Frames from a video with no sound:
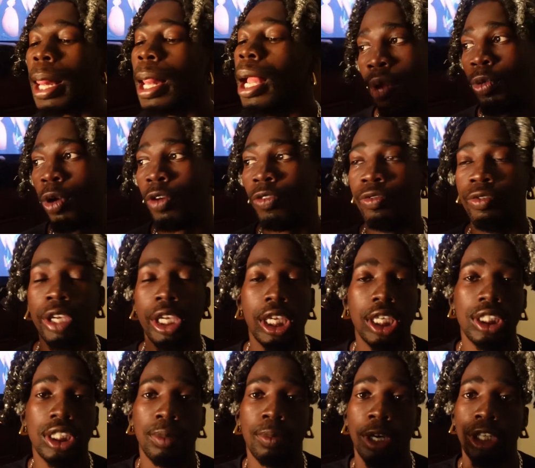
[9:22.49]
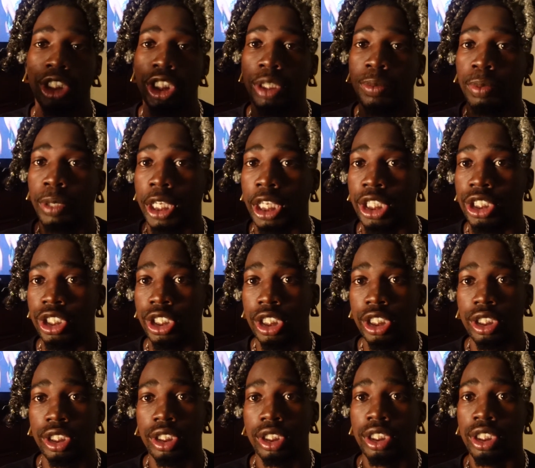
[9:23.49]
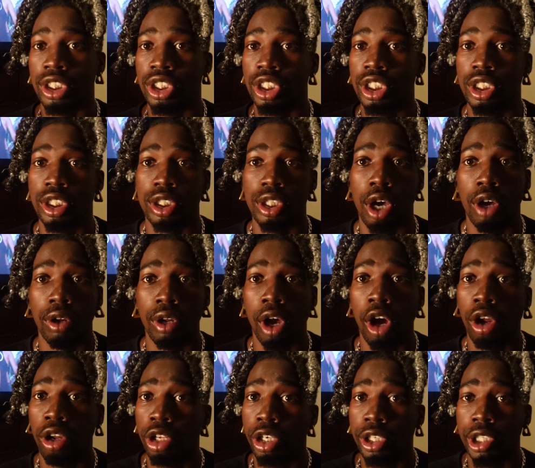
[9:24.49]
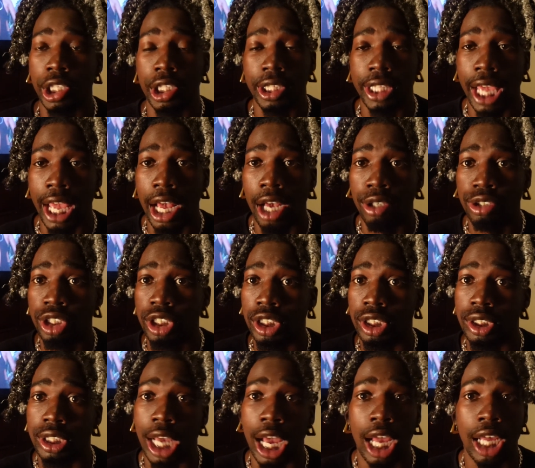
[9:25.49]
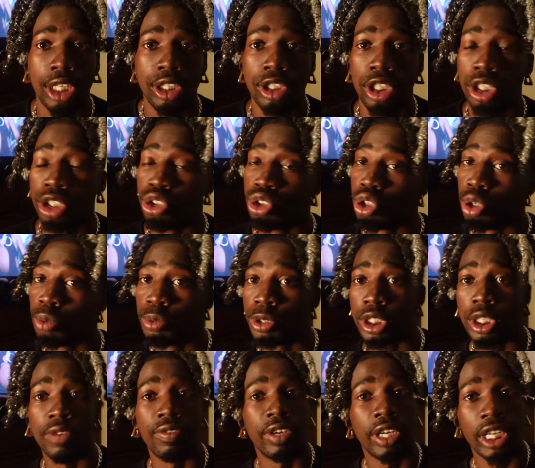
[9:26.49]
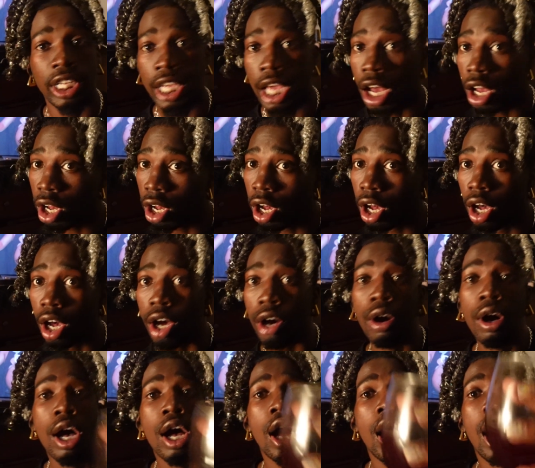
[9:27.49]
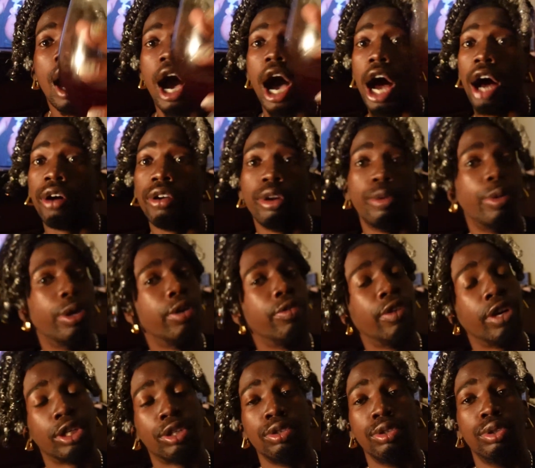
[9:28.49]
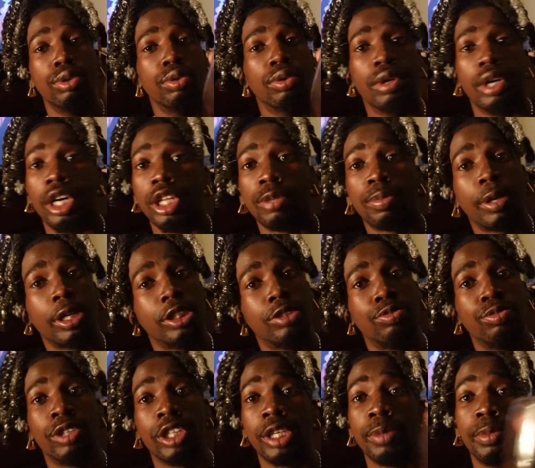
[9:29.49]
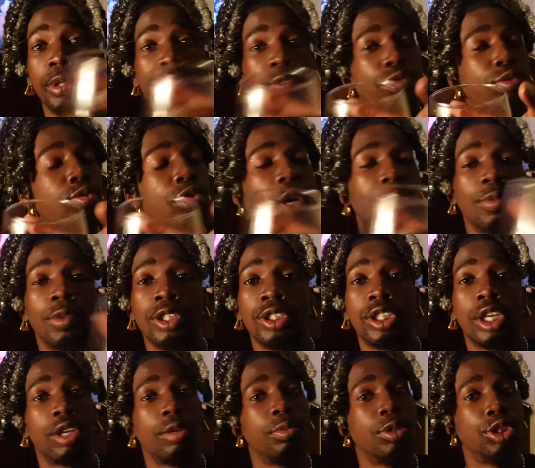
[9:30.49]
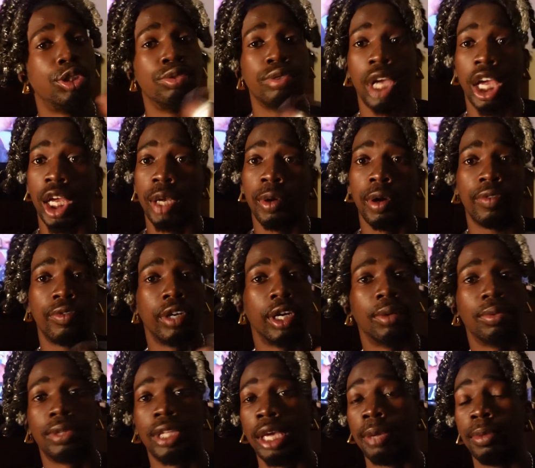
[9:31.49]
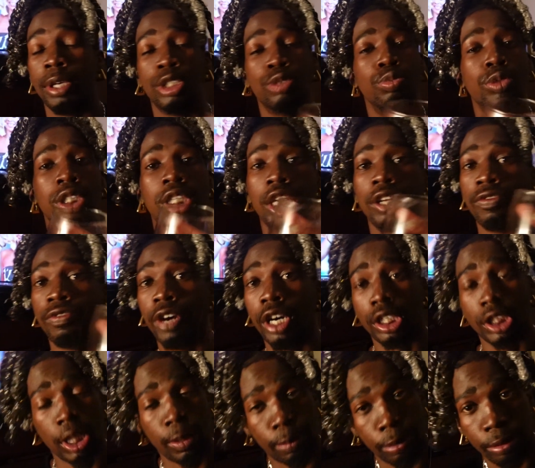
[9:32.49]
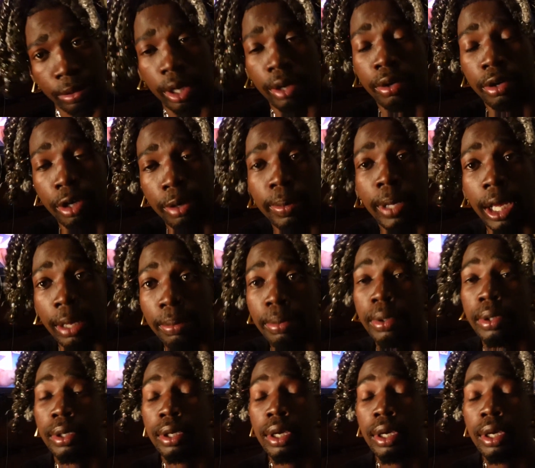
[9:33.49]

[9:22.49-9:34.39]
I wrote Vicky talking about she playing Jesus and she's holier than thou. She's not consumption of any alcohol. I don't know what the fuck you do on other places, Vicky, but if you come to the channel, bitch, you can't come over there with that, bitch. We get fucked up around here, baby.